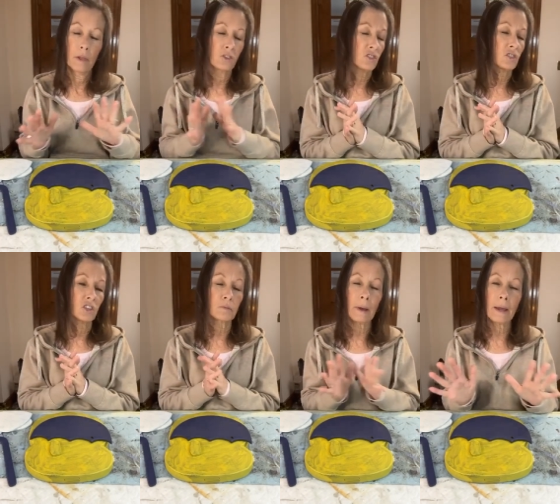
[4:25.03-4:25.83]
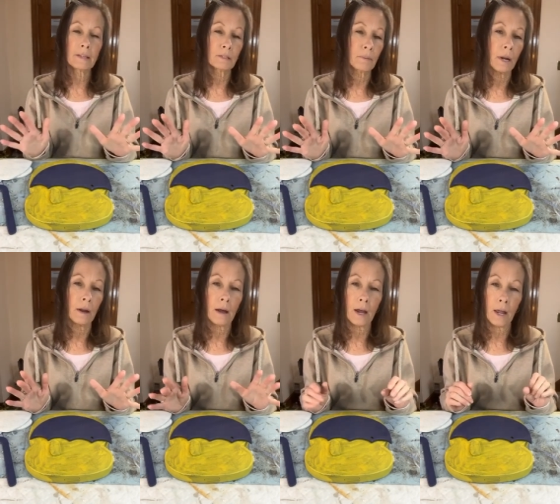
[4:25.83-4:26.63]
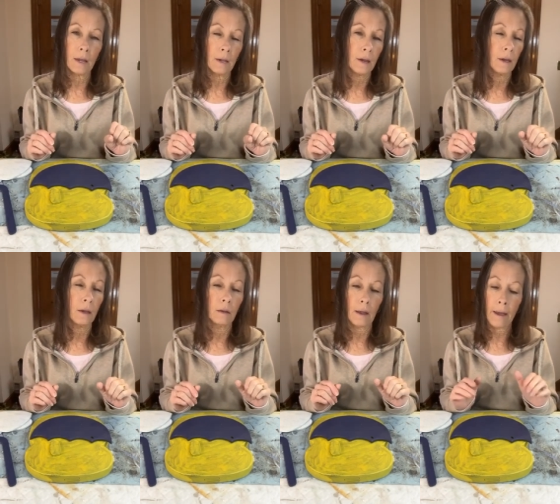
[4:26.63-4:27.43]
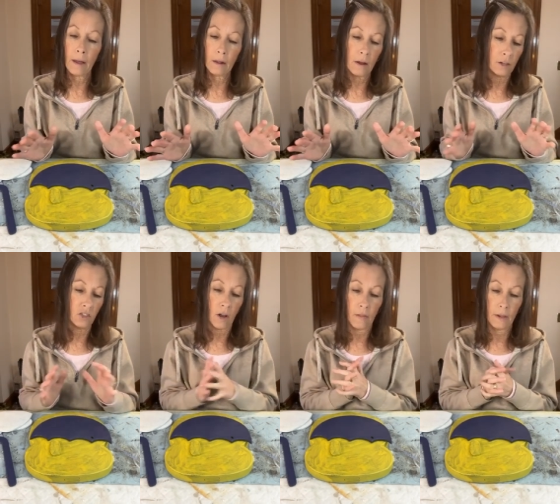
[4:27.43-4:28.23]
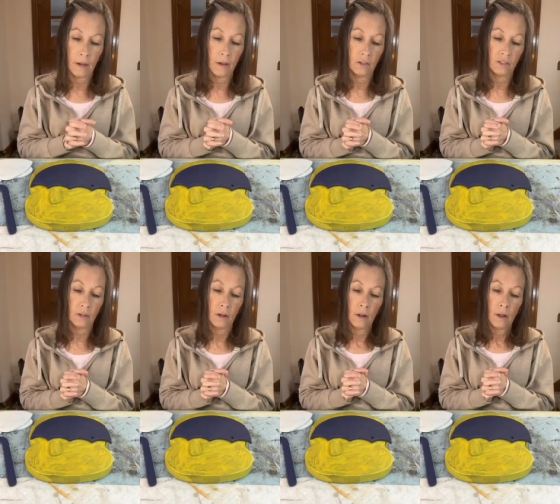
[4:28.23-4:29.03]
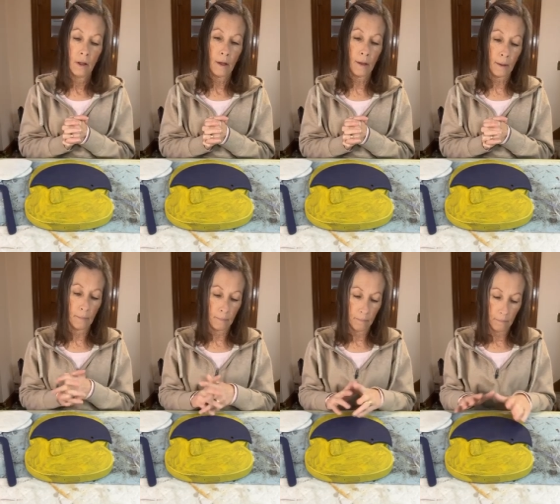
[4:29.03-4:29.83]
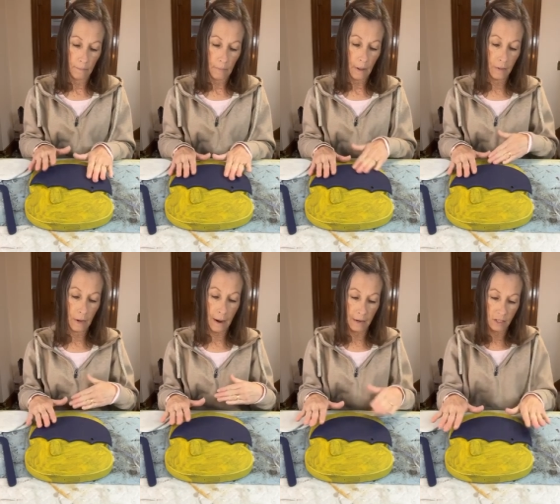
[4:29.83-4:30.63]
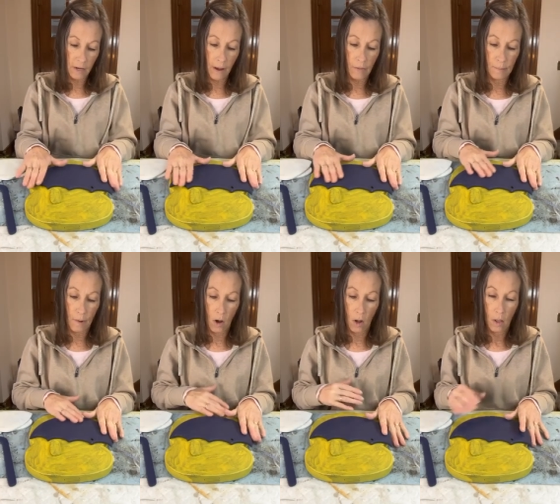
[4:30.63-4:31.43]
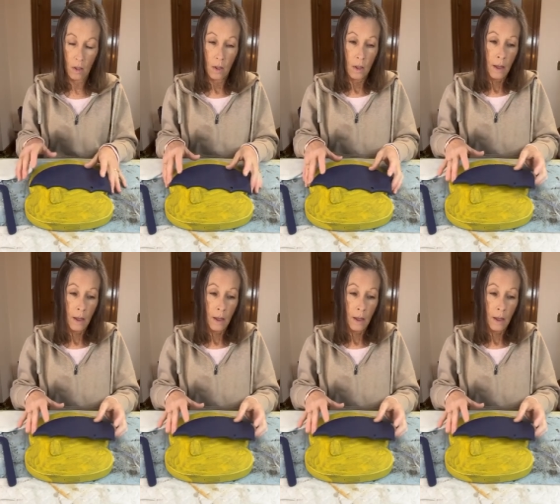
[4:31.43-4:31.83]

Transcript: It's just my husband and I. He hand cuts all these, and then I sand them all.